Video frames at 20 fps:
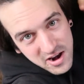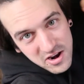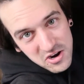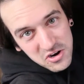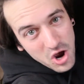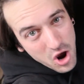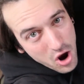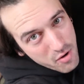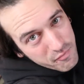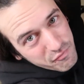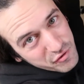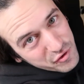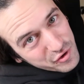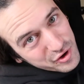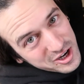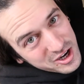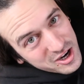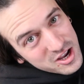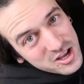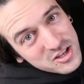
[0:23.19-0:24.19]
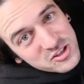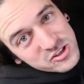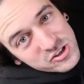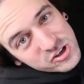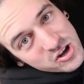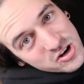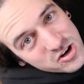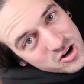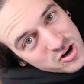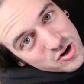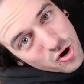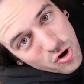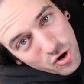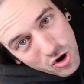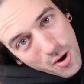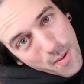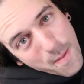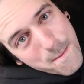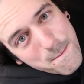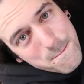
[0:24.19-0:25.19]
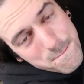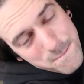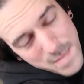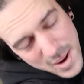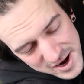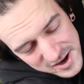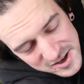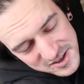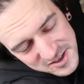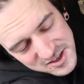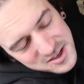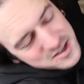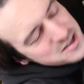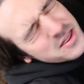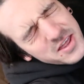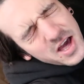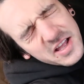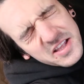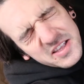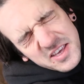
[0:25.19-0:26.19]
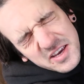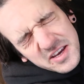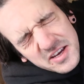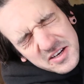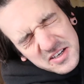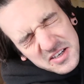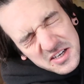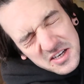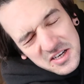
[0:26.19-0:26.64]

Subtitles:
and it hopefully is gonna look amazing. And that's it.